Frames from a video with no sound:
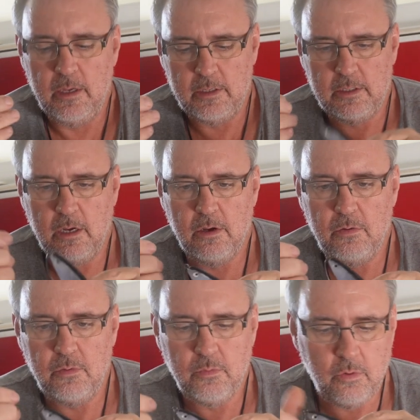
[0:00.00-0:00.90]

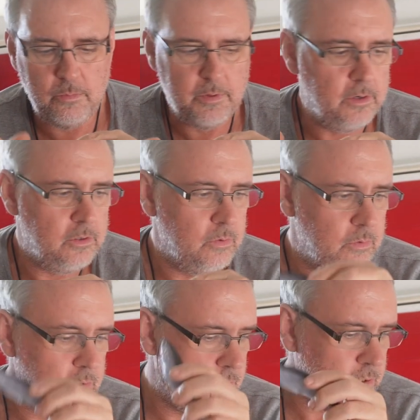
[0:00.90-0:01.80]
So what I'm going to do
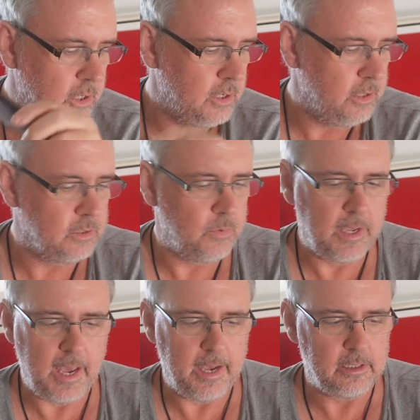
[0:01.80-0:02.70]
is show you this quick
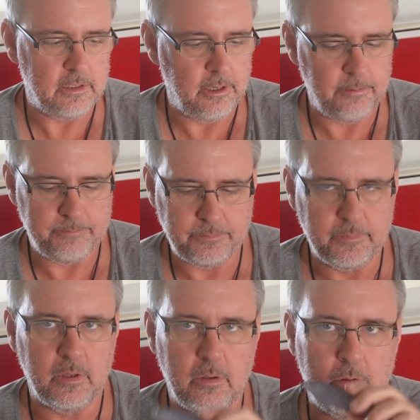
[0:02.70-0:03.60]
hack. So
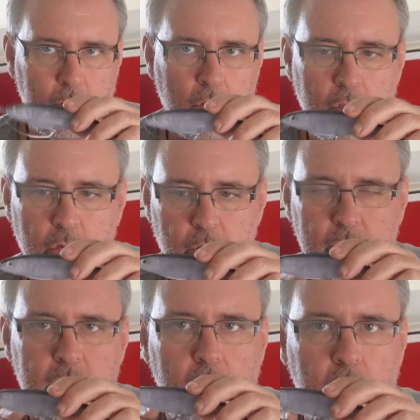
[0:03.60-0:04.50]
you got your
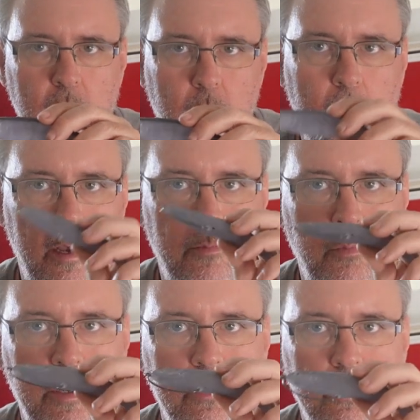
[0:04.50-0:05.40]
lures, you got your
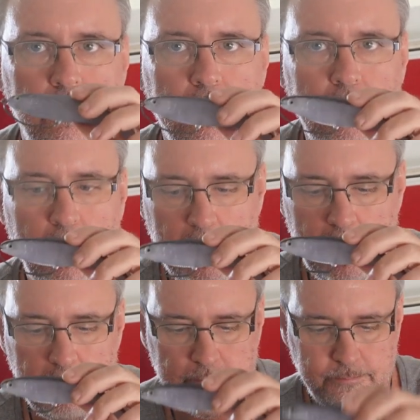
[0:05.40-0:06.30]
weedless hooks,
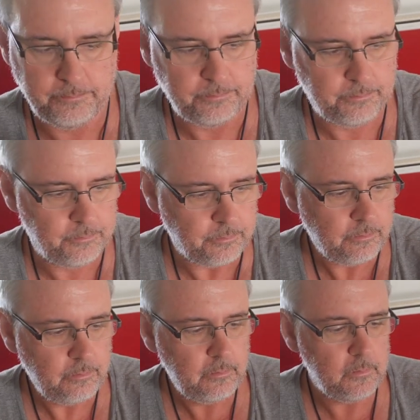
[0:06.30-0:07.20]
okay?
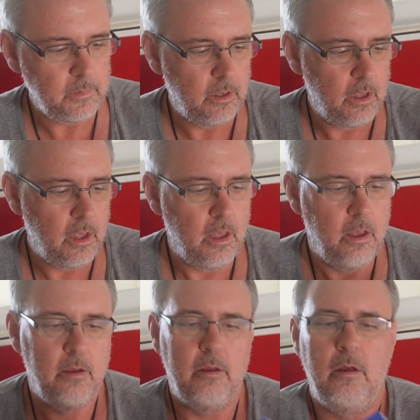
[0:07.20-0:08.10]

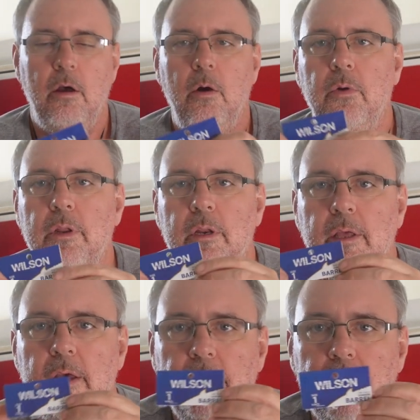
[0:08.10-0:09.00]
I want you to
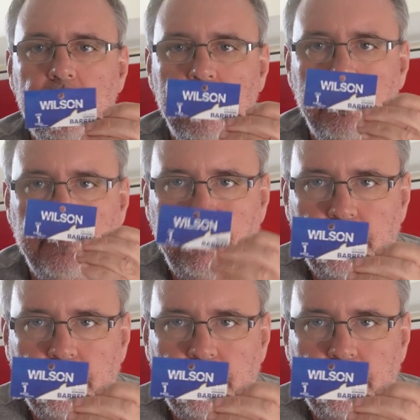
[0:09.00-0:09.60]
go get some